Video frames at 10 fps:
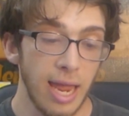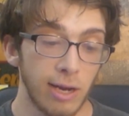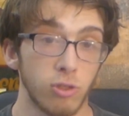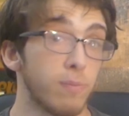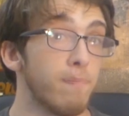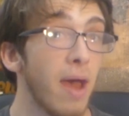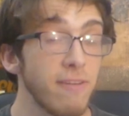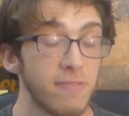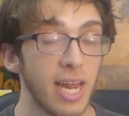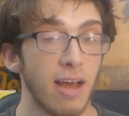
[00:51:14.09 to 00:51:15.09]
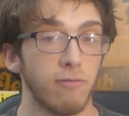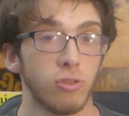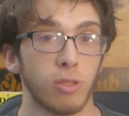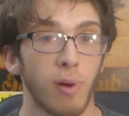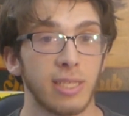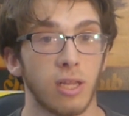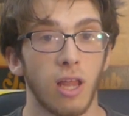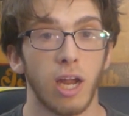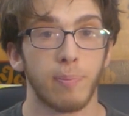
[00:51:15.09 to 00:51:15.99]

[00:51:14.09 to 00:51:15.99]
and it was Medvedev who surprised a lot